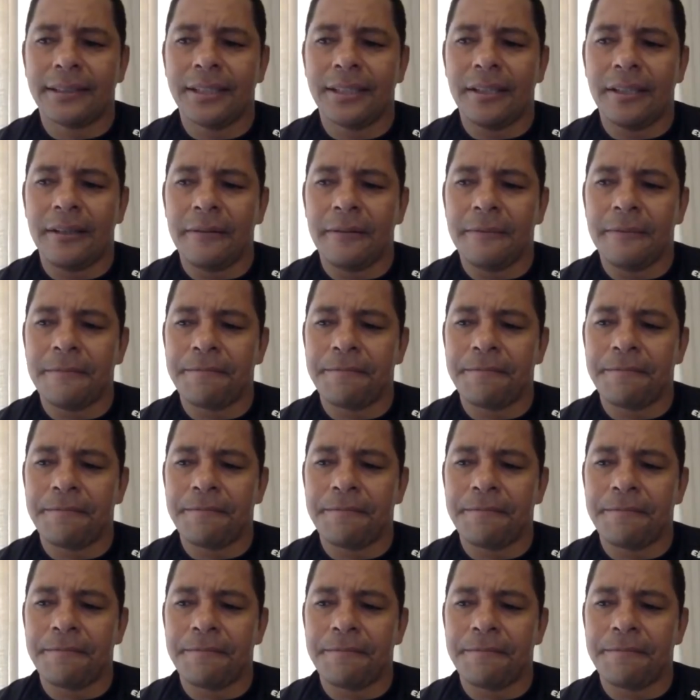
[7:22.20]

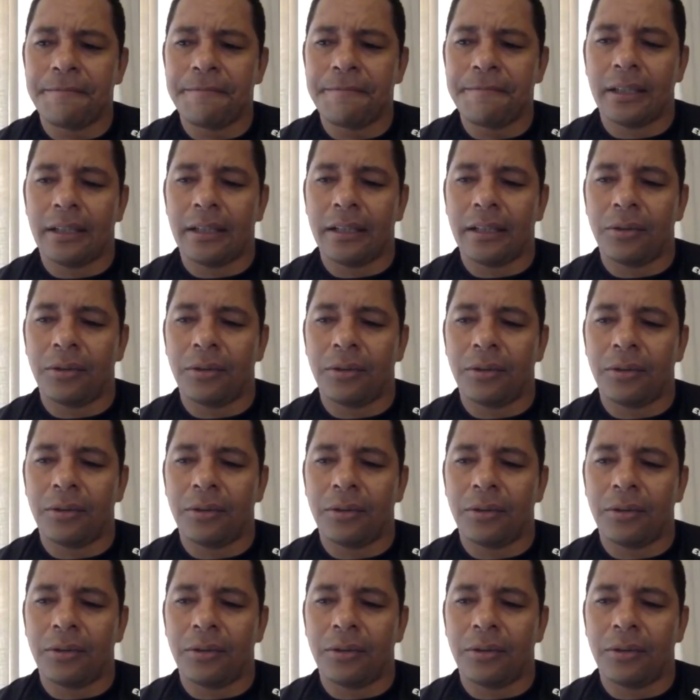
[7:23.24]
team
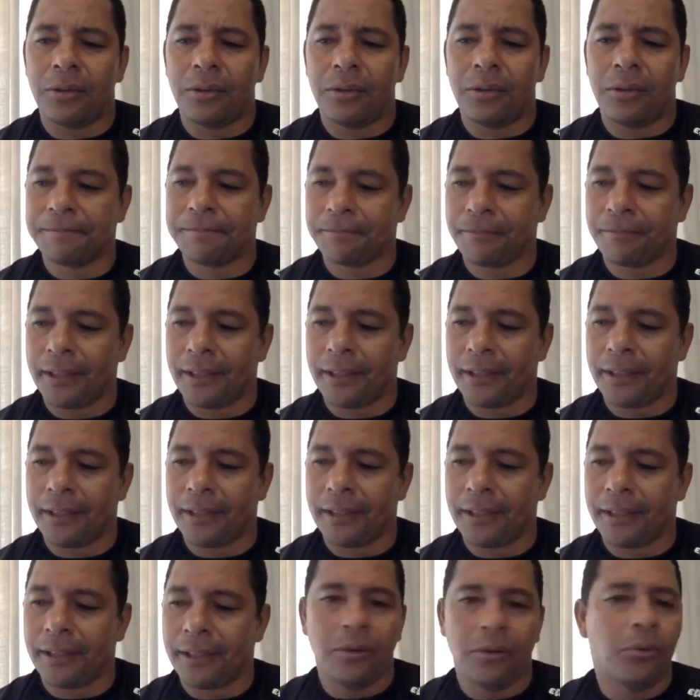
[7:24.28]
we had
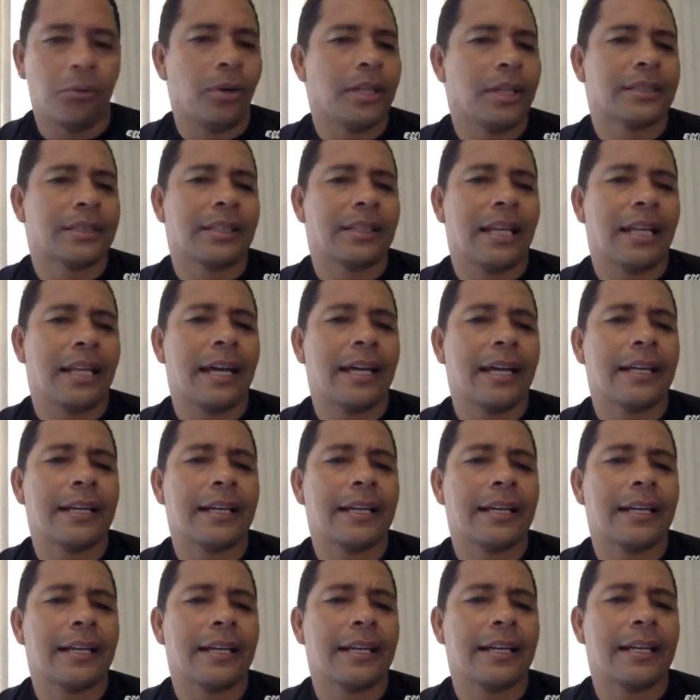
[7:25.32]
was
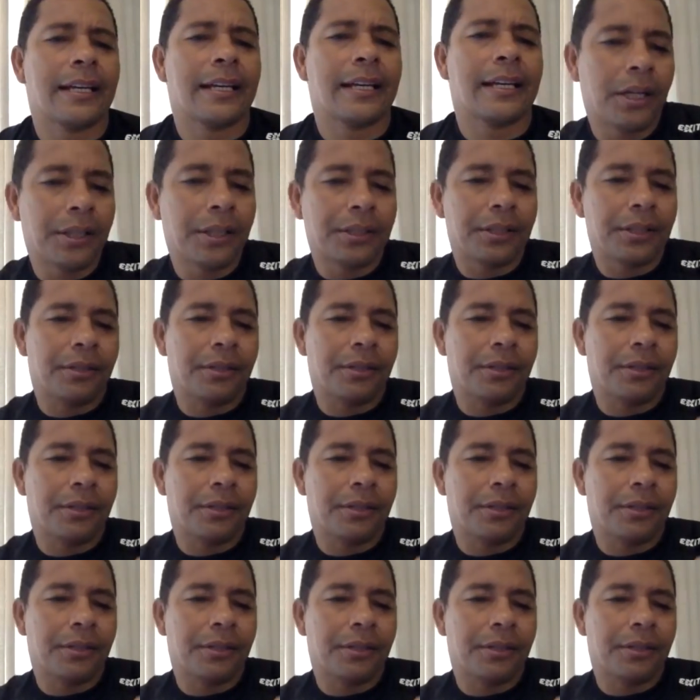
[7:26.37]
like one
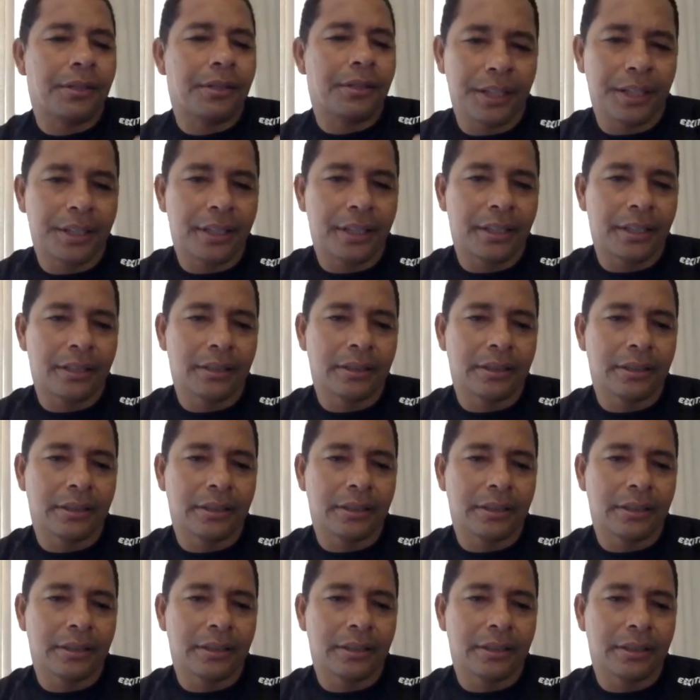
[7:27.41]
defend each other.
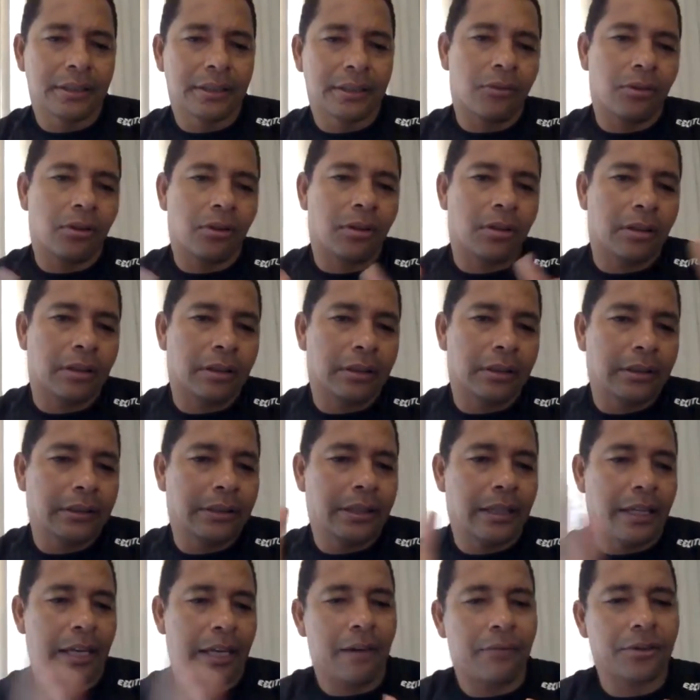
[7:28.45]
You know, of course,
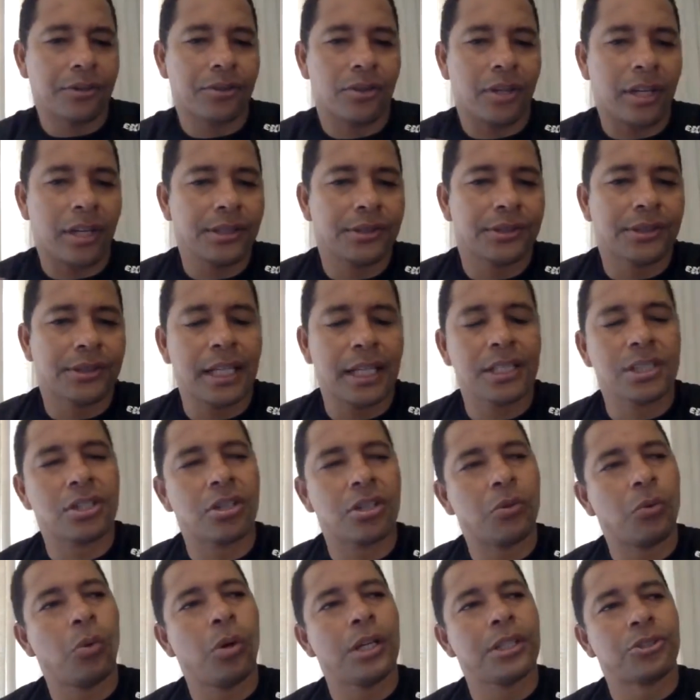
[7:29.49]
and every training
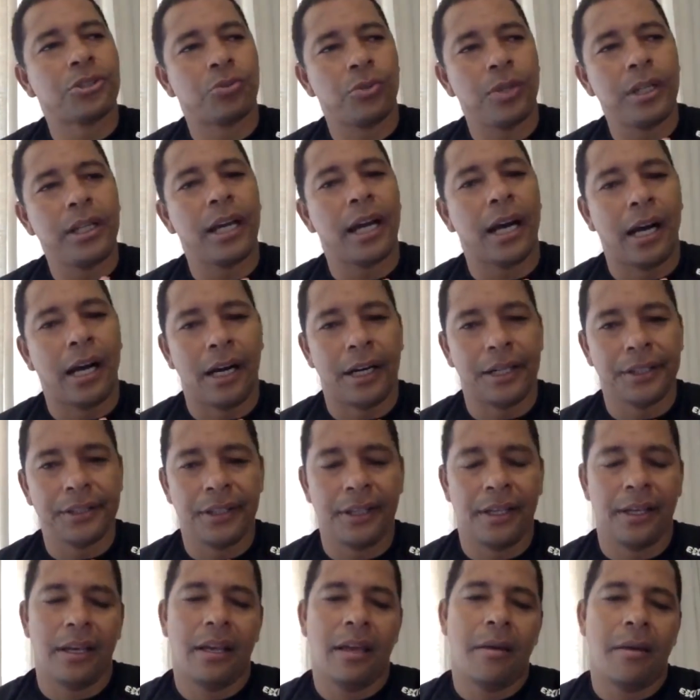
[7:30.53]
session was really hard,
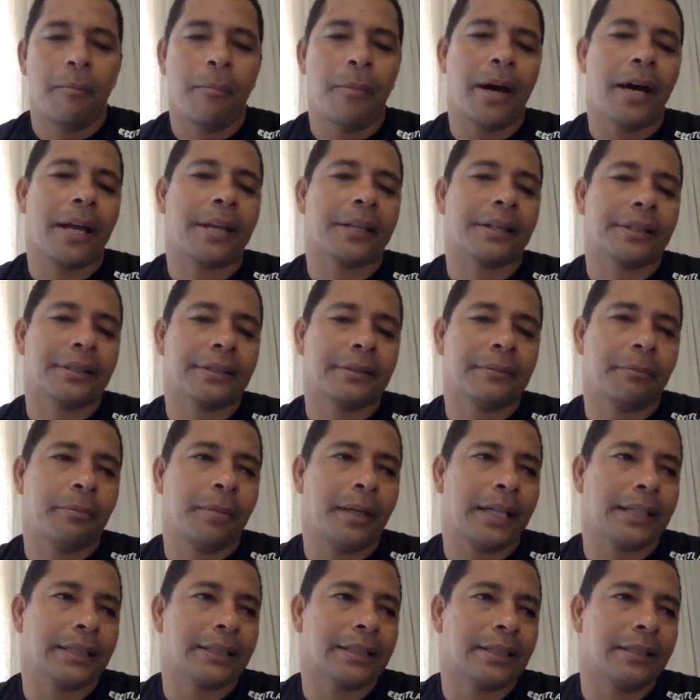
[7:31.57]

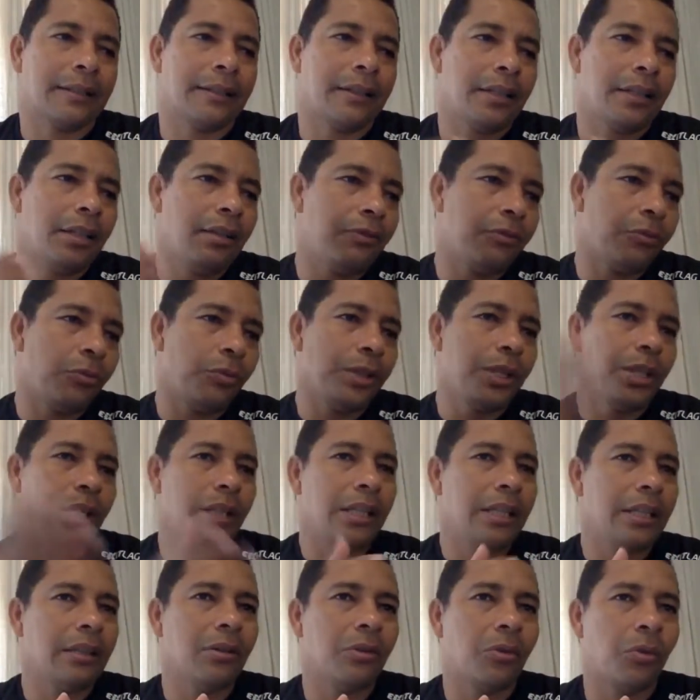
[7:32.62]
but. If
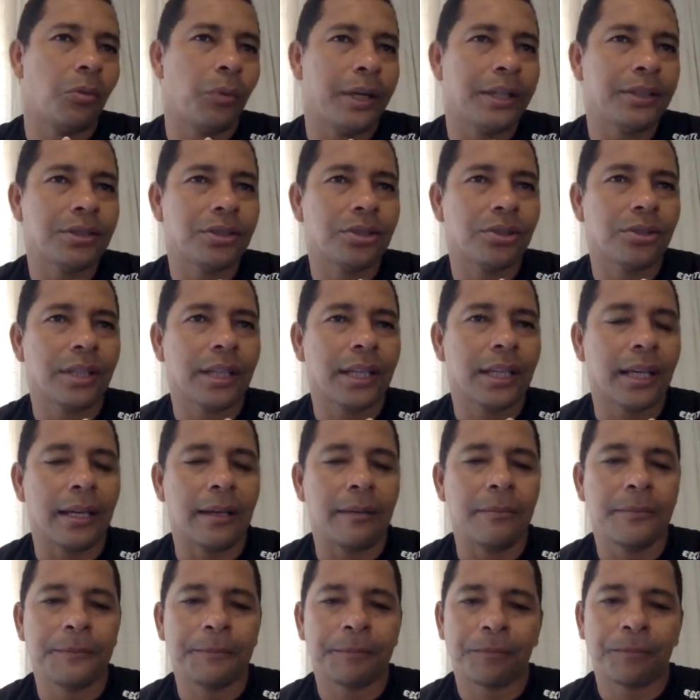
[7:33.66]
we went to the
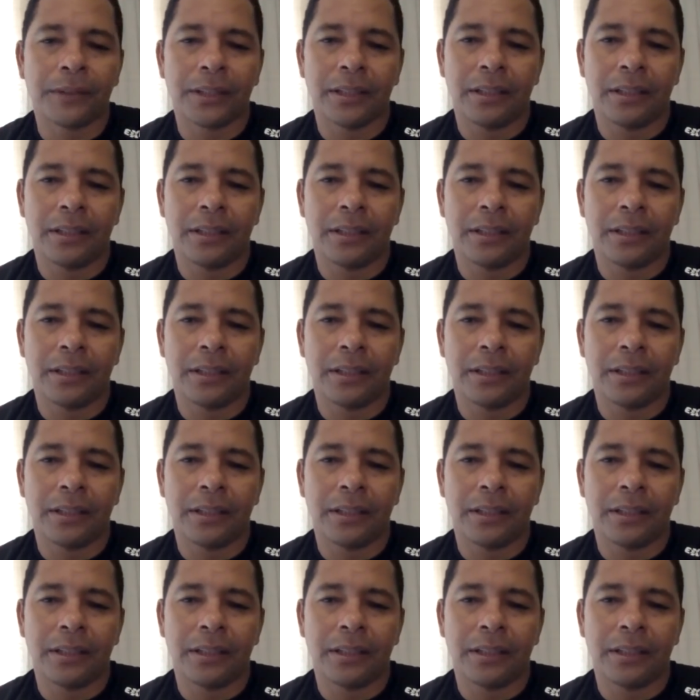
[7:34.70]
game,